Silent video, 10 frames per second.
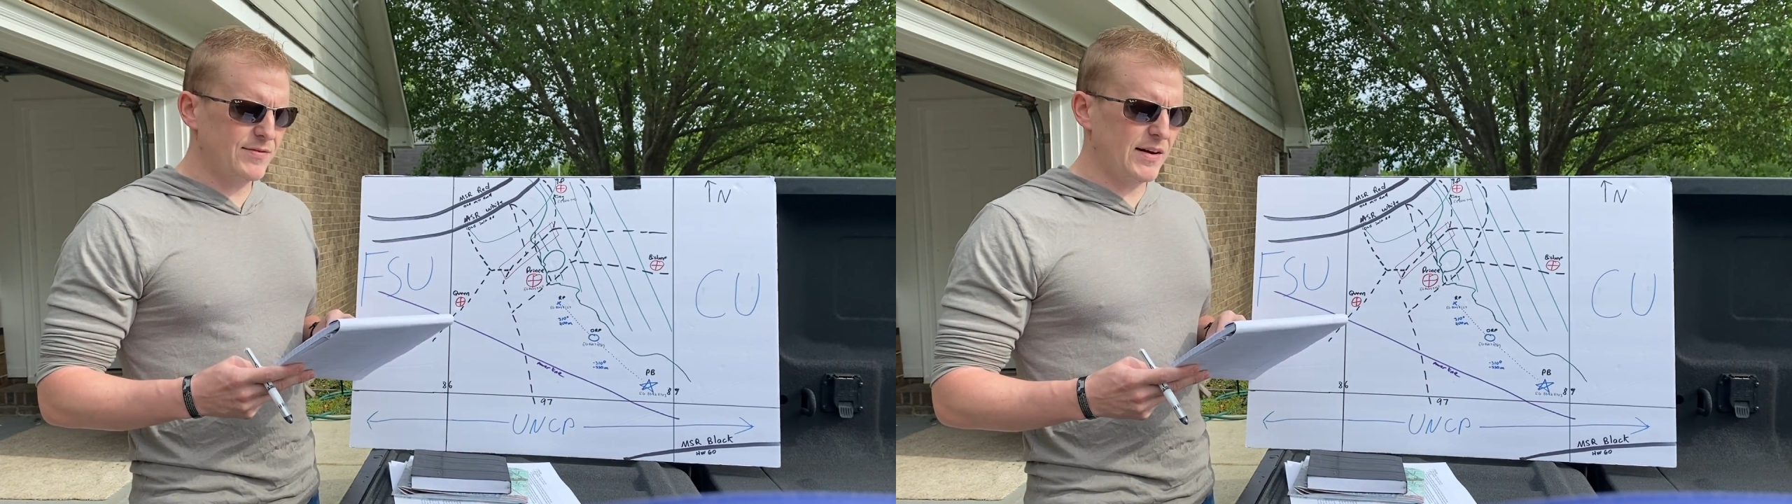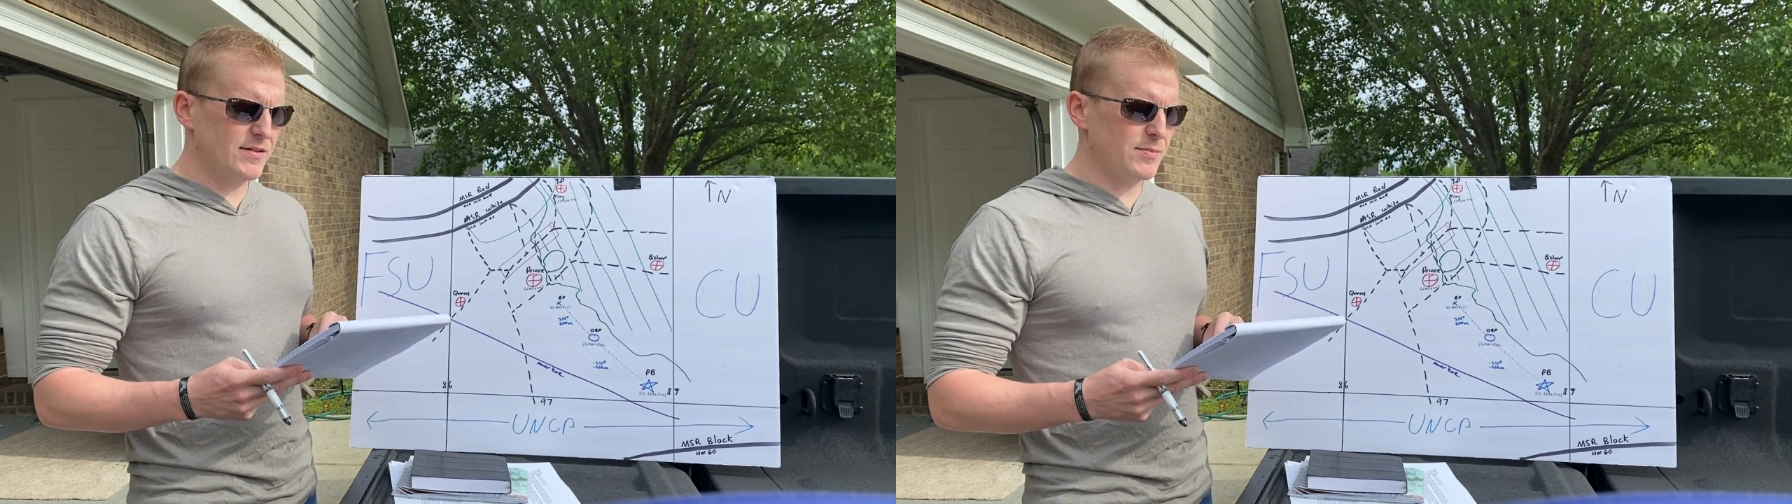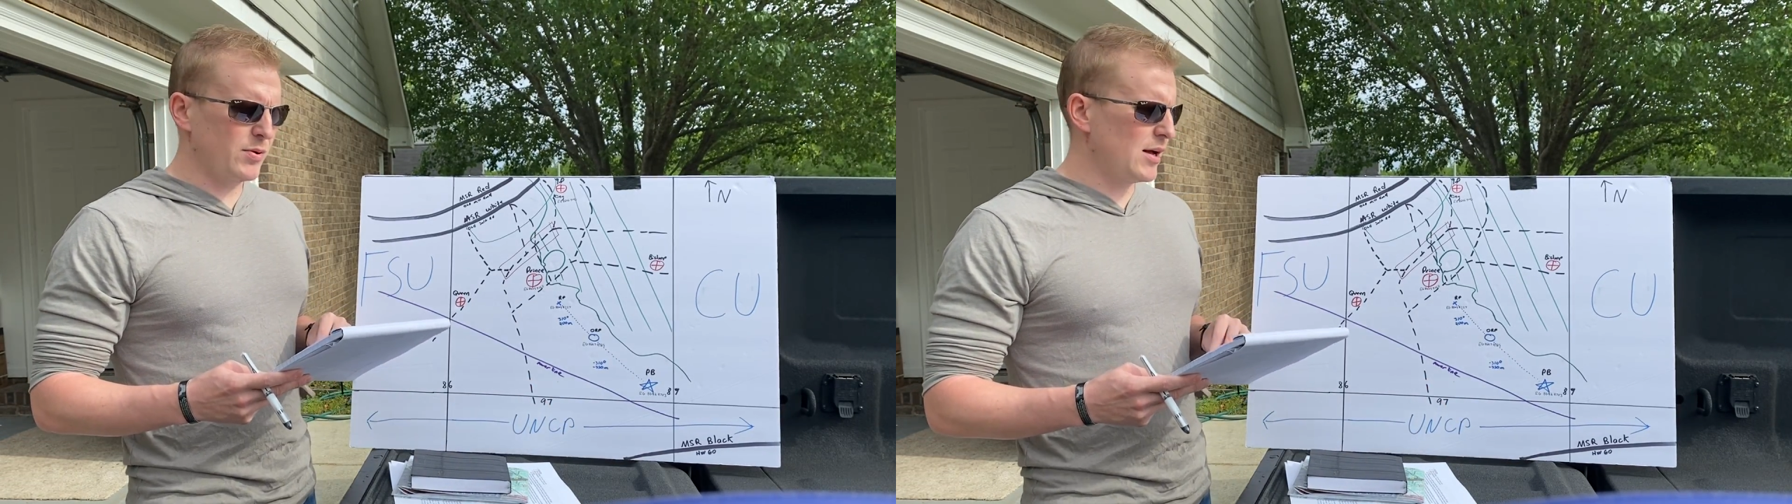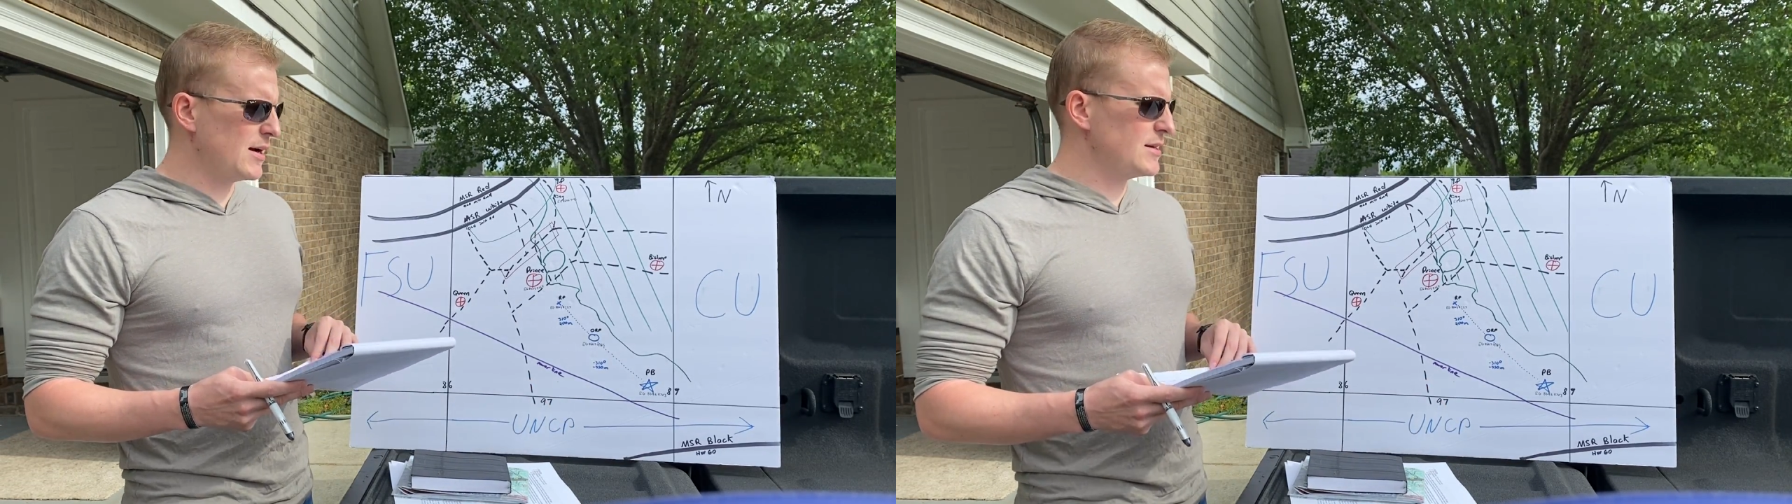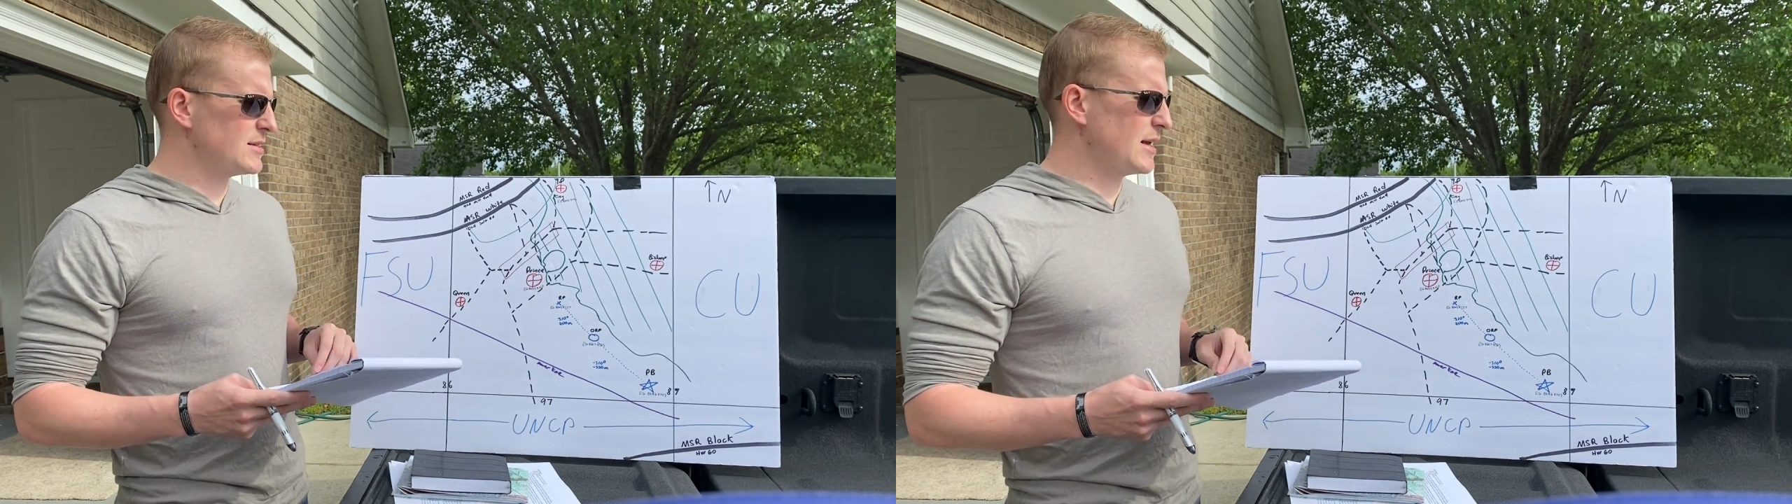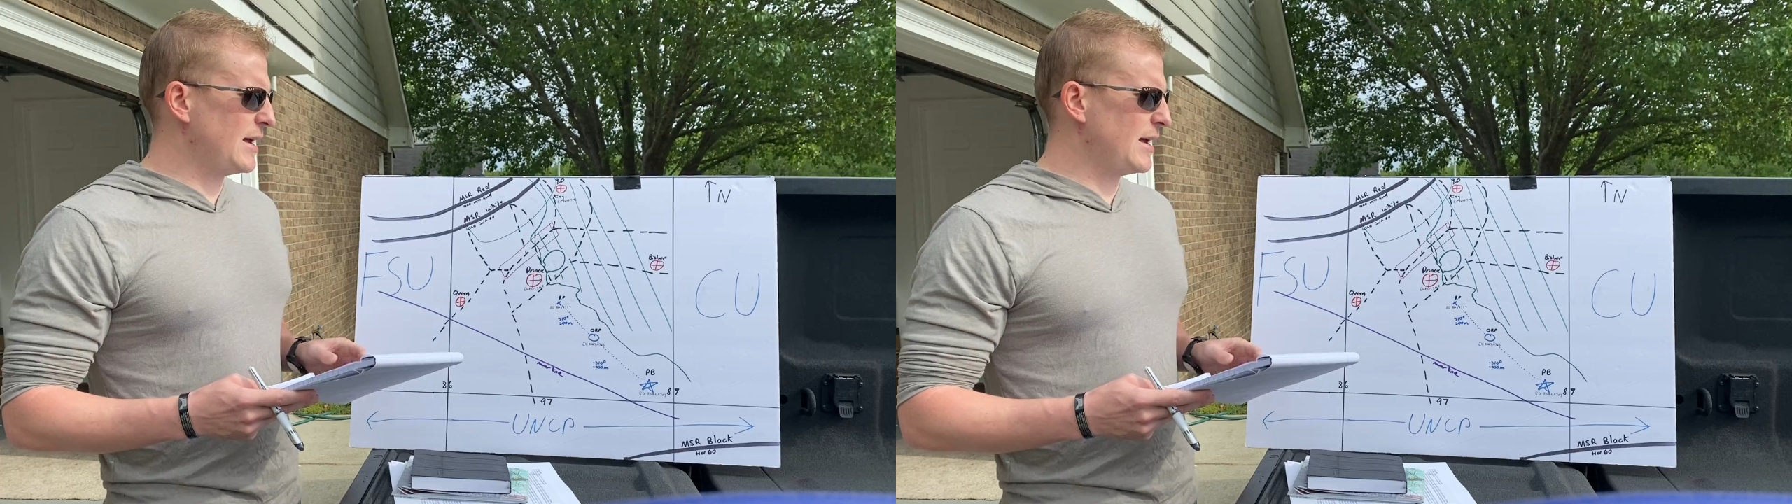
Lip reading: 5 supplies.